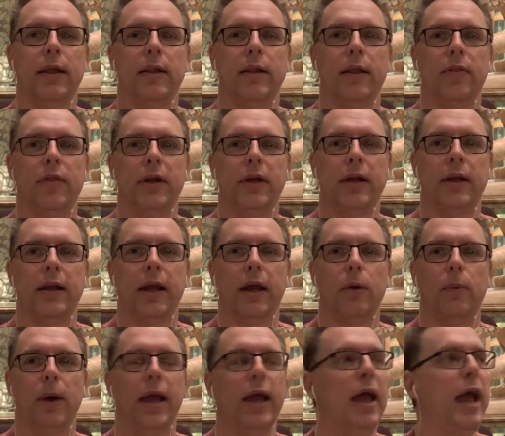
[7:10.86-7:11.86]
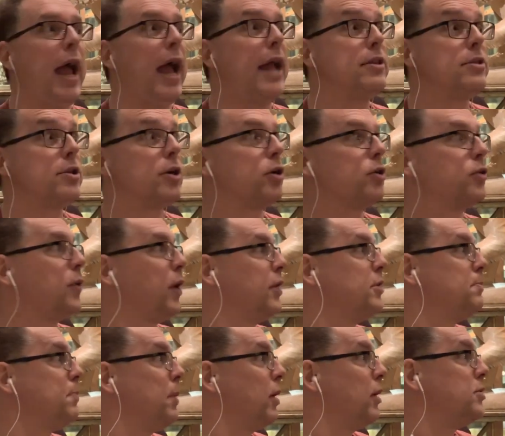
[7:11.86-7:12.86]
thing to take away. And cert
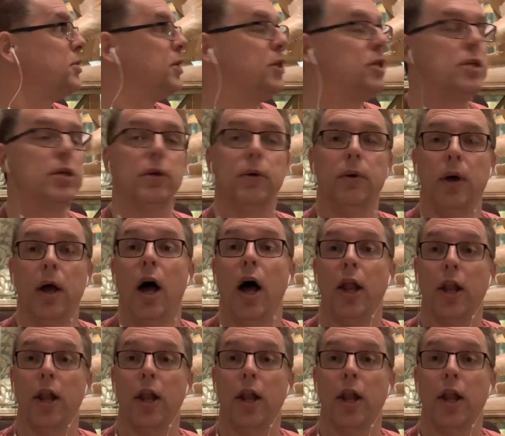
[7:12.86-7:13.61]
transparency too.